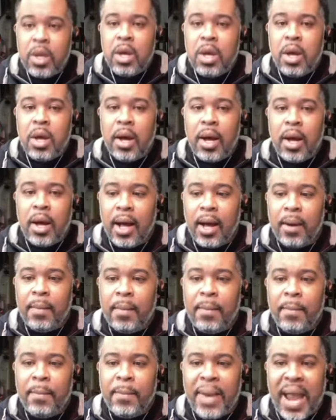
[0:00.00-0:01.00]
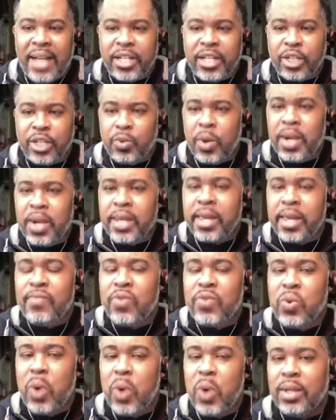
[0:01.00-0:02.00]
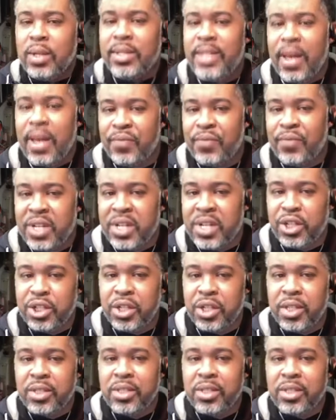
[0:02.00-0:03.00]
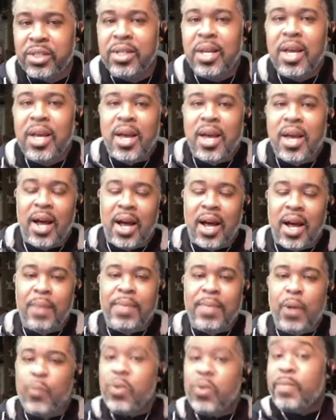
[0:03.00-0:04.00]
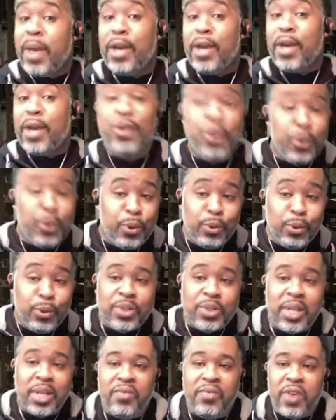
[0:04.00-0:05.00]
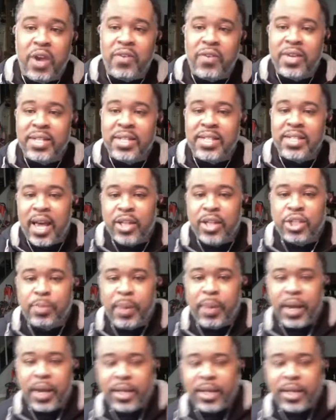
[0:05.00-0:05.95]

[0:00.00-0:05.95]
Um, but I just want to give you all definitions um, that we may use in various aspects